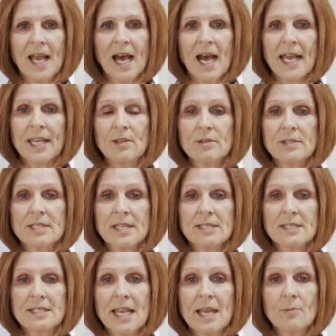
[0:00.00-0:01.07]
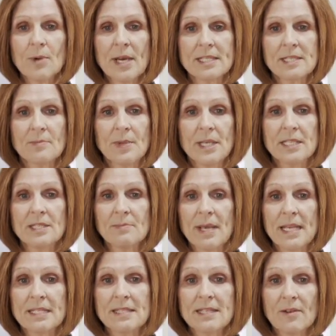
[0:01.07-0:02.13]
I use this same recipe to
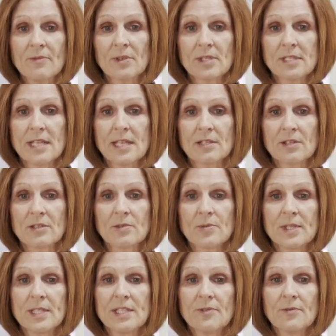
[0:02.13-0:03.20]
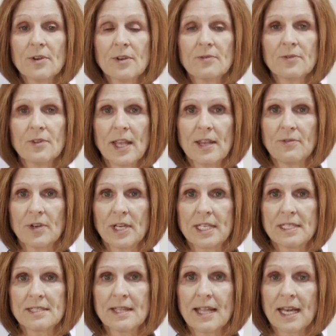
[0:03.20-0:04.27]
make several centers with different
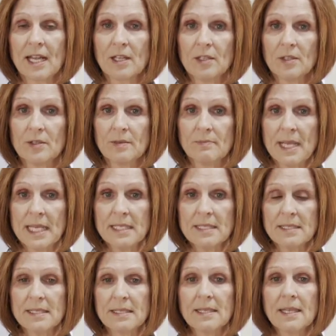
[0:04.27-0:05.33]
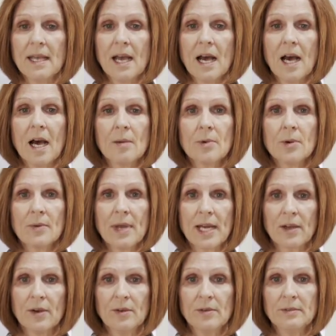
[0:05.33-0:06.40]
flavorings that include mint,
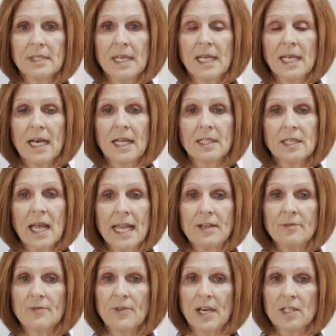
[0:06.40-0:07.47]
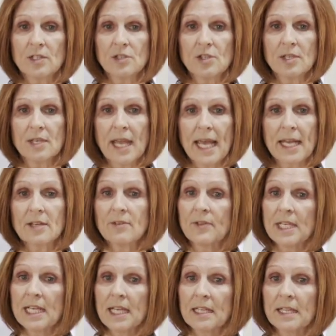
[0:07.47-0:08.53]
amaretto, a light fudge, and a
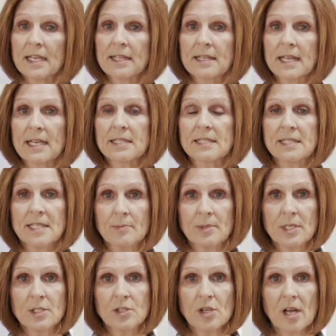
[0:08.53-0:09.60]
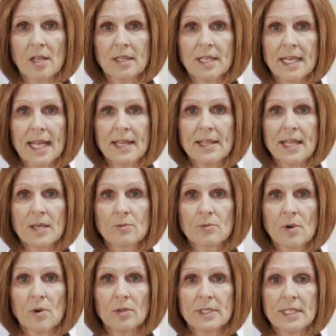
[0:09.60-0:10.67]
vanilla that is dipped in chocolate and then
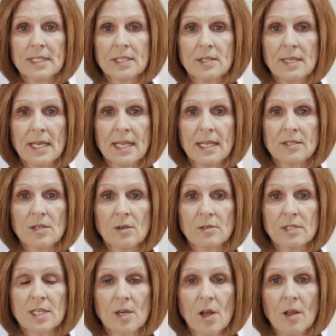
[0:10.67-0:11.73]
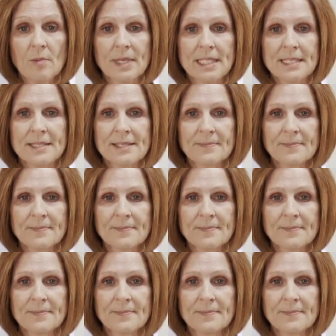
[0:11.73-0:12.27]
rolled in toasted almonds.